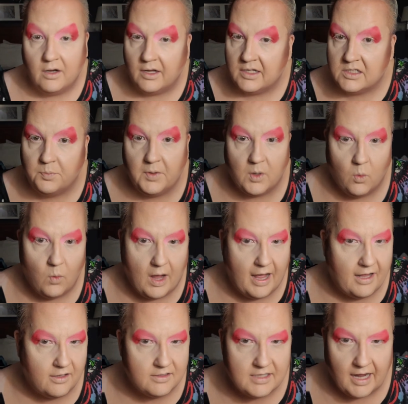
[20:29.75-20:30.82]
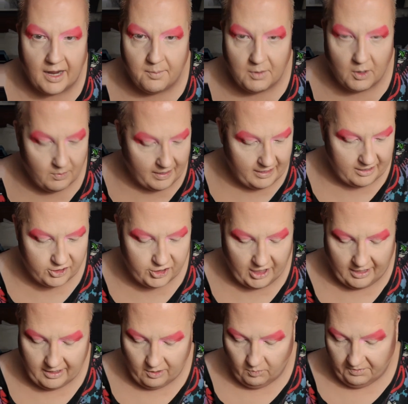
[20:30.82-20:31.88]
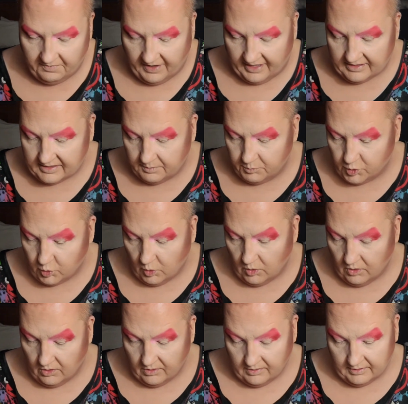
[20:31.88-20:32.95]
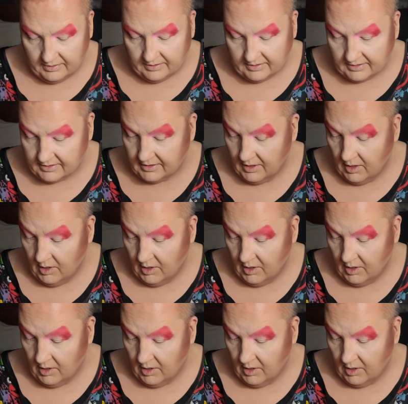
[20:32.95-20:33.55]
It's been a wild time already, Janet. We've had some trolls.